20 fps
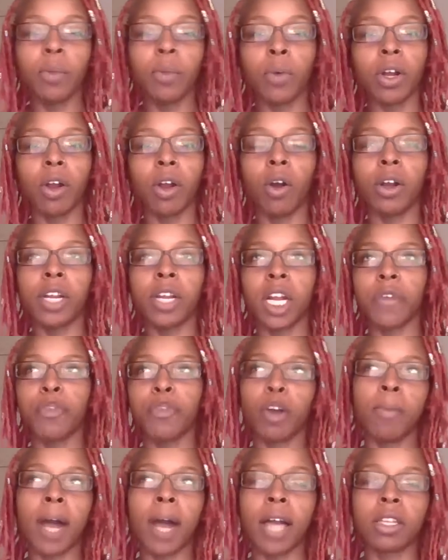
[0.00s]
we're on there for
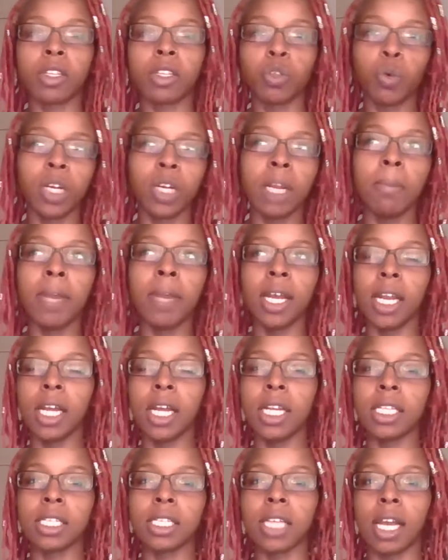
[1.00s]
about 20
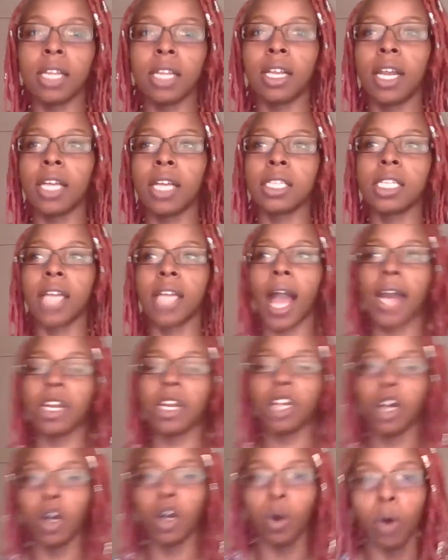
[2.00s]
minutes. And the next thing I
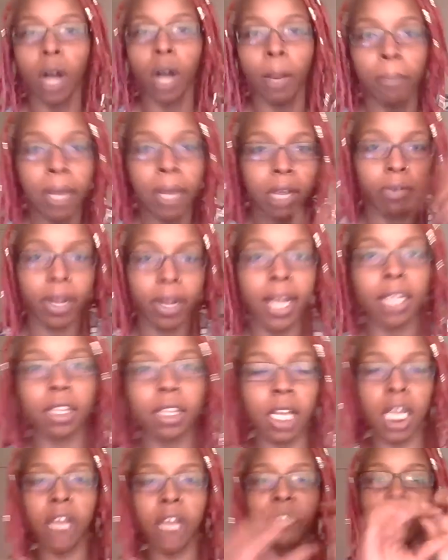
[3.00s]
know, a big red
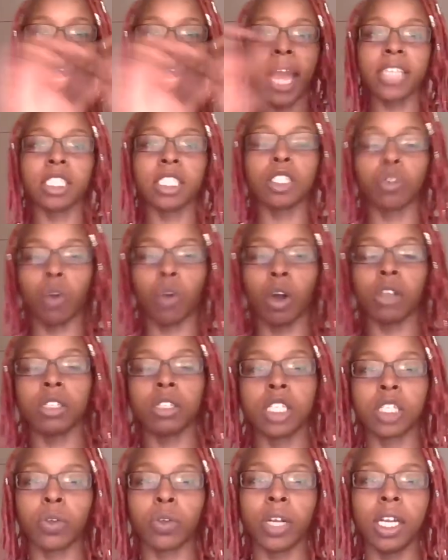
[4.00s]
thing flashes across the
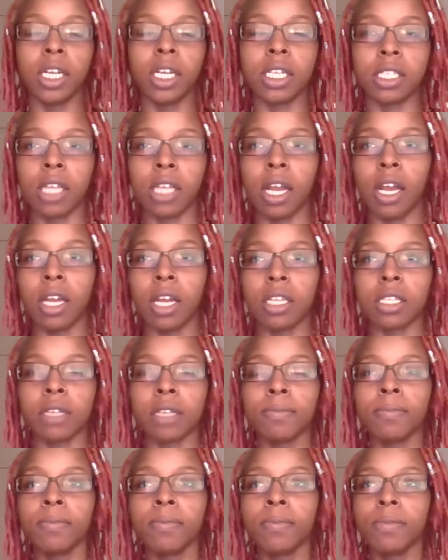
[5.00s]
screen and says,
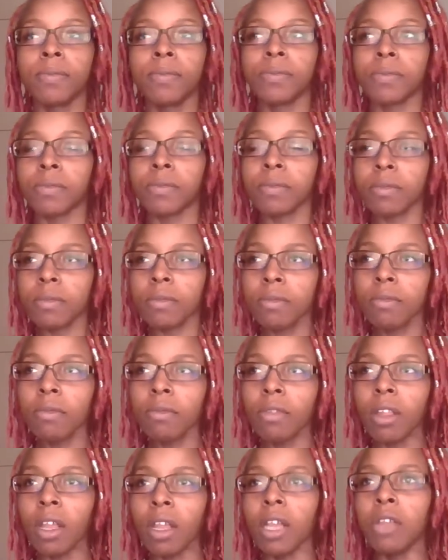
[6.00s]

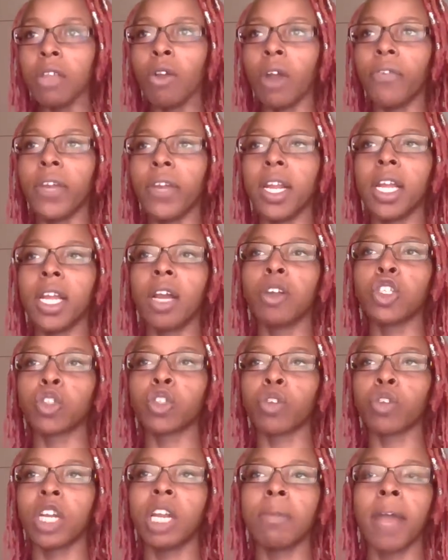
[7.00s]
your video
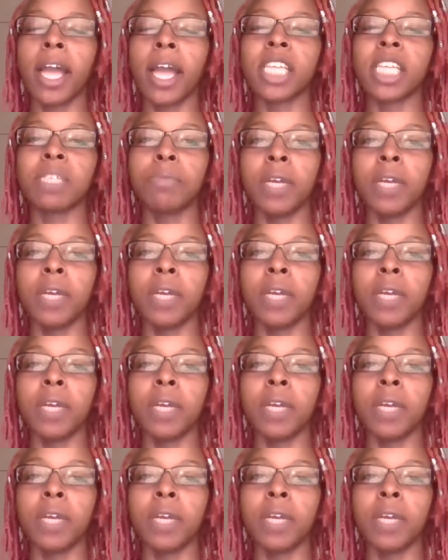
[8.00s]
stream has